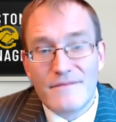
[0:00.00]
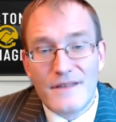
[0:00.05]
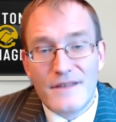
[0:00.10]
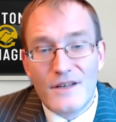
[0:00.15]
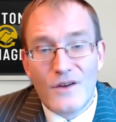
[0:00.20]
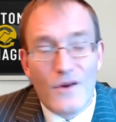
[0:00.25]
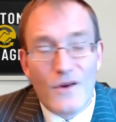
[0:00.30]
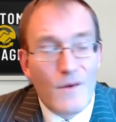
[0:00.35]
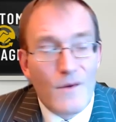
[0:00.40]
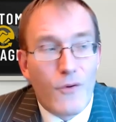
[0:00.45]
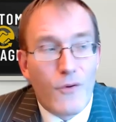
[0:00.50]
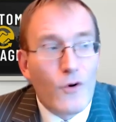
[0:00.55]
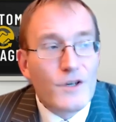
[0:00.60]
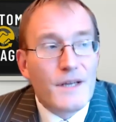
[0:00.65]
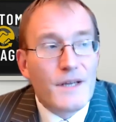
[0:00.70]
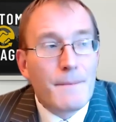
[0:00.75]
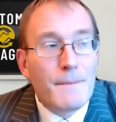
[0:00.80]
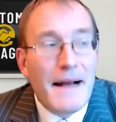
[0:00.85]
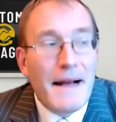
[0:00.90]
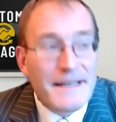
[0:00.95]
you're
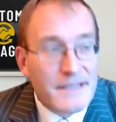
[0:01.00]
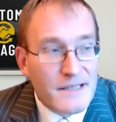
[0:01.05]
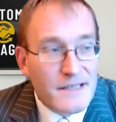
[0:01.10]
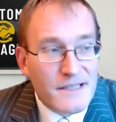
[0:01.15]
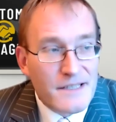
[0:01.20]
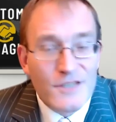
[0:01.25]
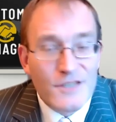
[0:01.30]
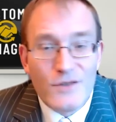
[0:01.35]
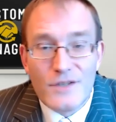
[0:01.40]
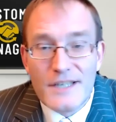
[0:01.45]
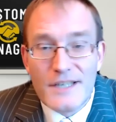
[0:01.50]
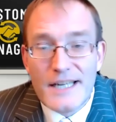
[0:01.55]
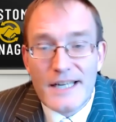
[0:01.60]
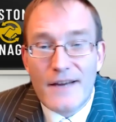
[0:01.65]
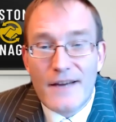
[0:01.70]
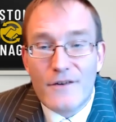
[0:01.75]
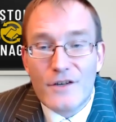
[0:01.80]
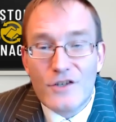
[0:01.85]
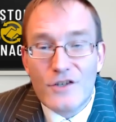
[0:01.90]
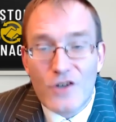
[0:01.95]
importing metals and you're
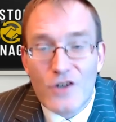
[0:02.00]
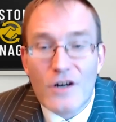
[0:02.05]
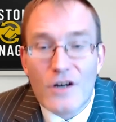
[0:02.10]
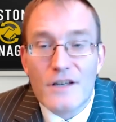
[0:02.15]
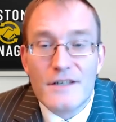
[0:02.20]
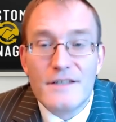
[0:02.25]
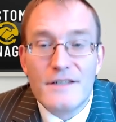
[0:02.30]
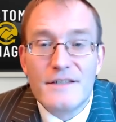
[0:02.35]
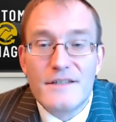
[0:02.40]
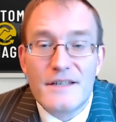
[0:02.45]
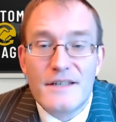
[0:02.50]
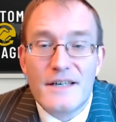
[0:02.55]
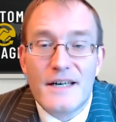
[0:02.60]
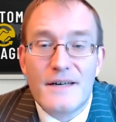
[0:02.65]
declaring chocolate,